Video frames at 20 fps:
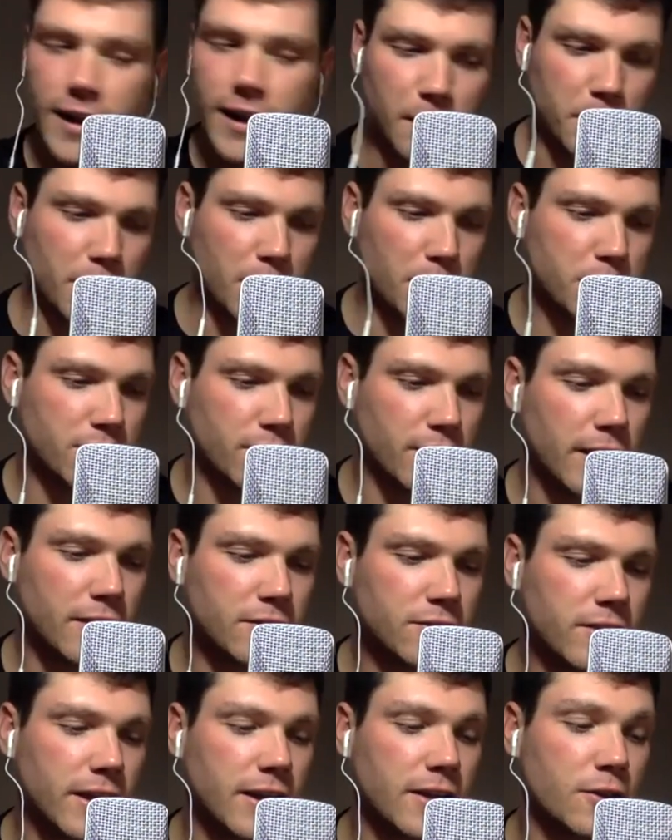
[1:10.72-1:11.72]
was a
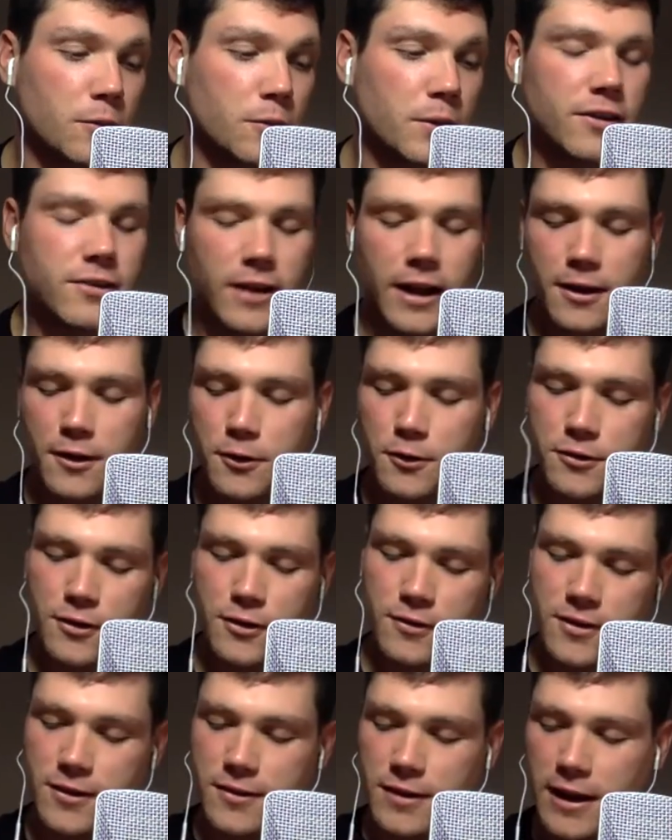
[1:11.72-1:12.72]
nice thing. And the reason I use
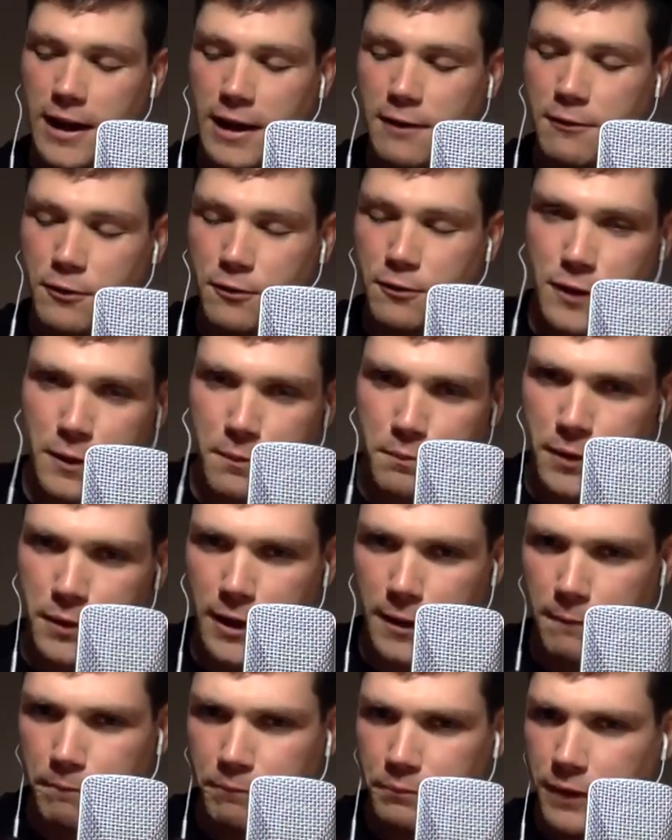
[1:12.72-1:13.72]
this because I have a
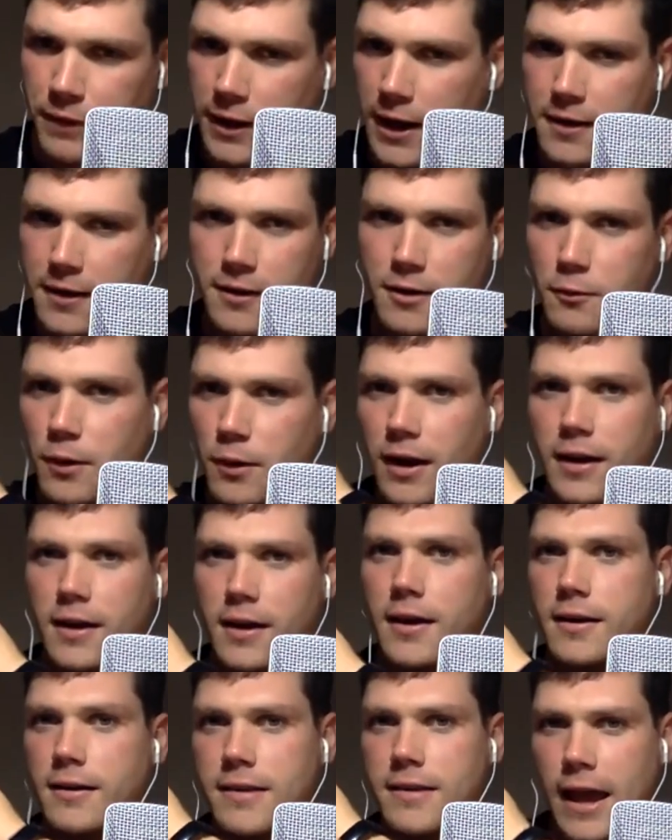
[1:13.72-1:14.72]
Fitbit and I didn't want to
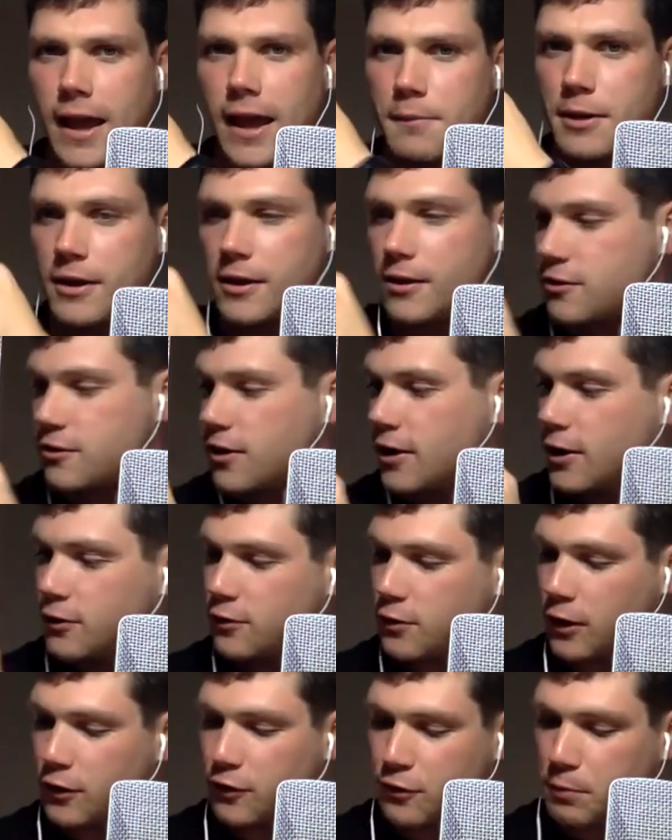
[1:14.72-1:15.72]
get it damaged.
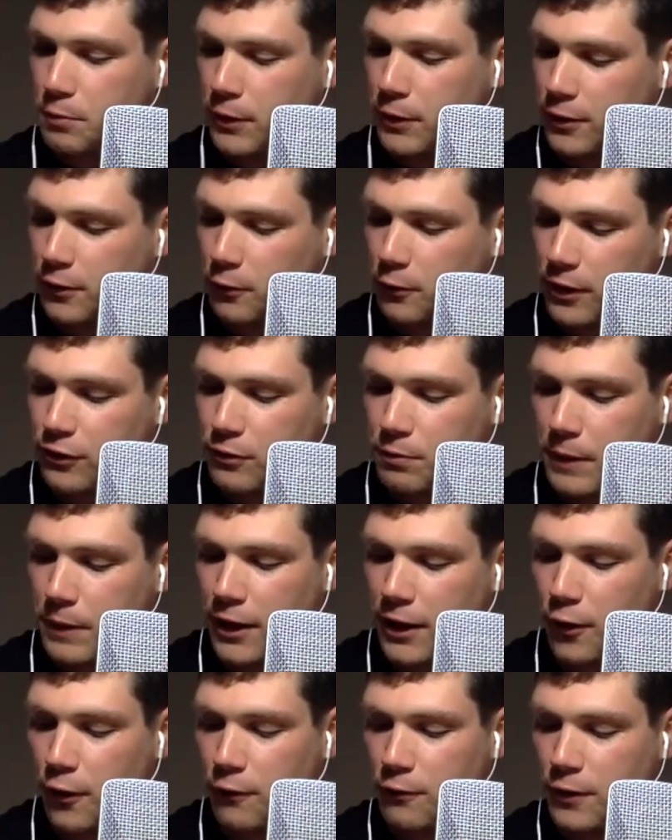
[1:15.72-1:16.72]
So I just put the
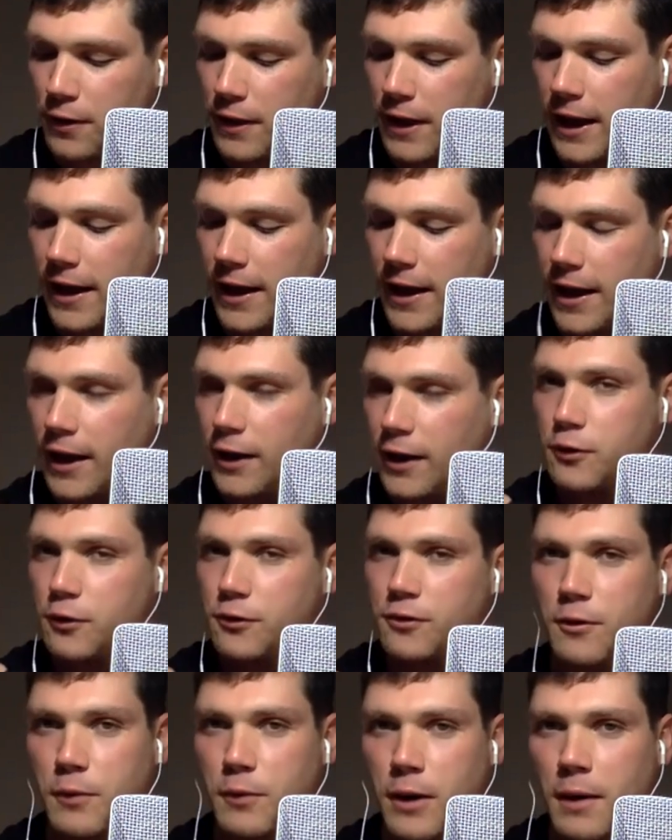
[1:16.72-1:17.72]
wristband over that and I
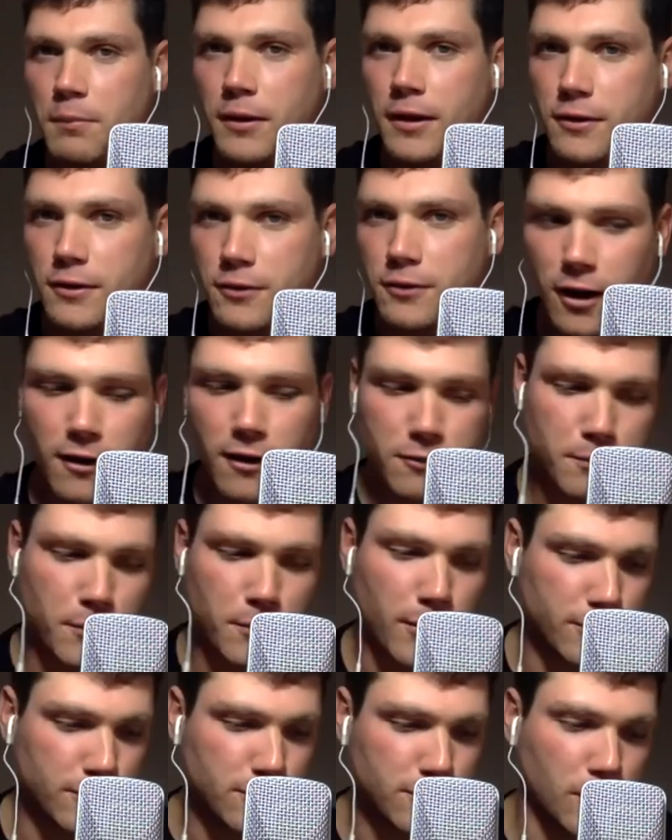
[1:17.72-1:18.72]
use it when I play
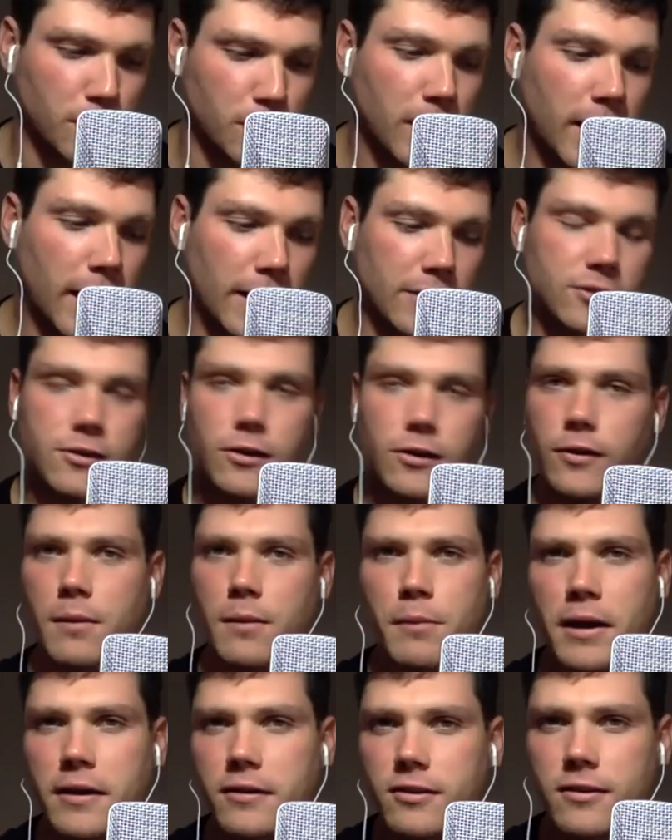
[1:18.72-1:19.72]
softball. So I still
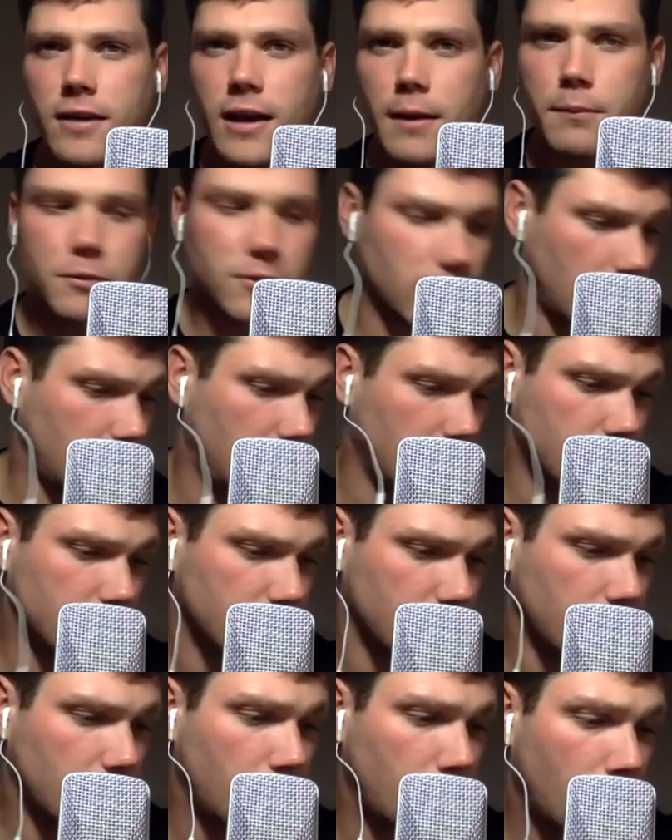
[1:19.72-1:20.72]
get my steps
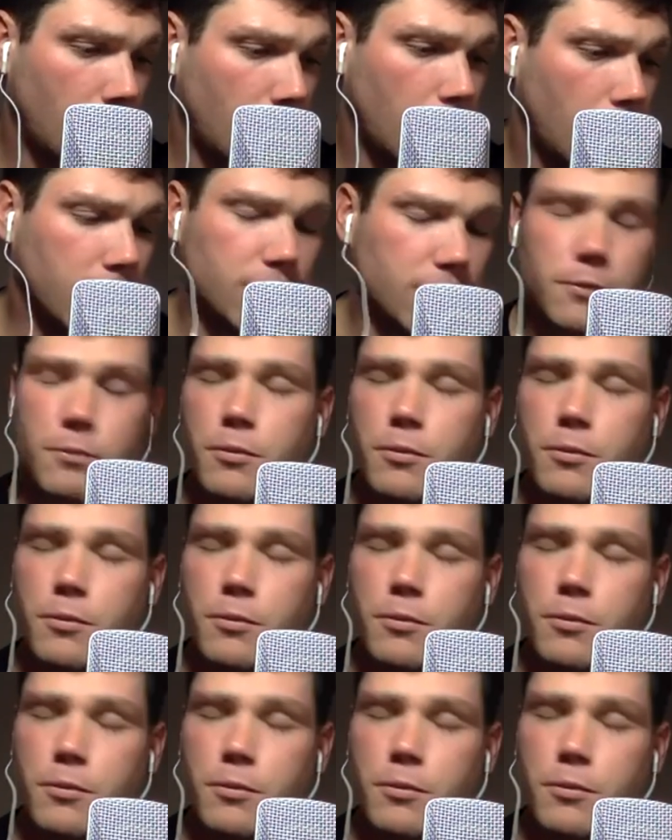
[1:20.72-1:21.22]
and I get to